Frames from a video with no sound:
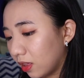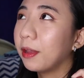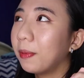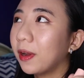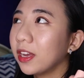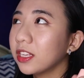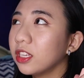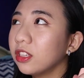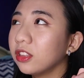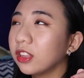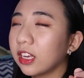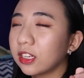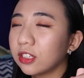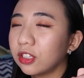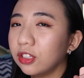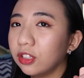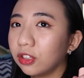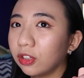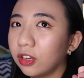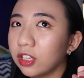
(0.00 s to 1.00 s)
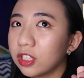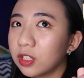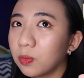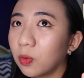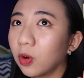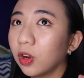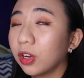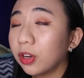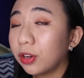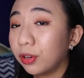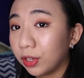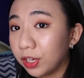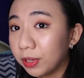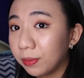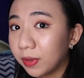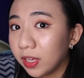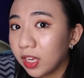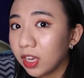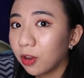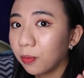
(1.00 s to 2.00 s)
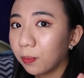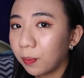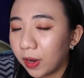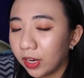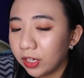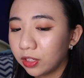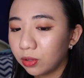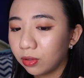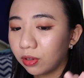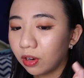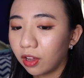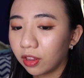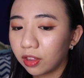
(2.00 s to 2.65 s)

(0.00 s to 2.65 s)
Iba kasi yung texture nito, it's more creamy compared to the